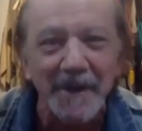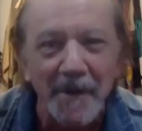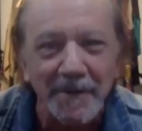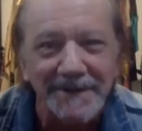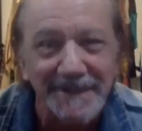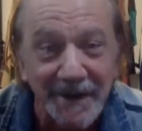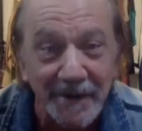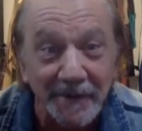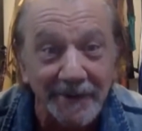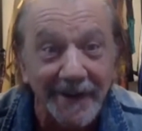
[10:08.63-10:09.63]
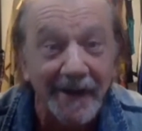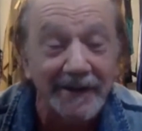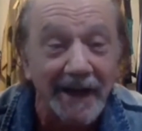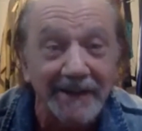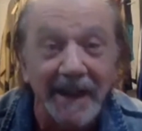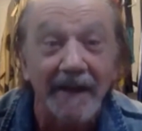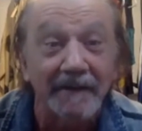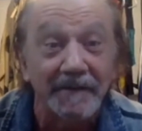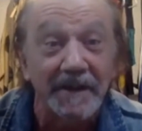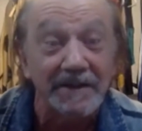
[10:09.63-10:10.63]
old school on a lot
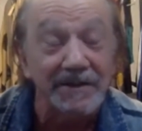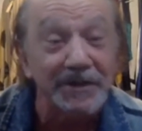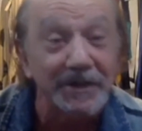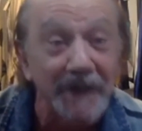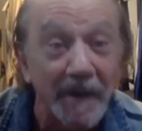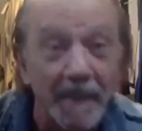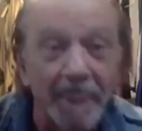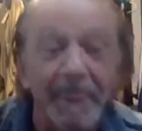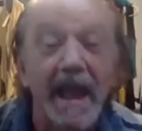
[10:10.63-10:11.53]
of this, you know,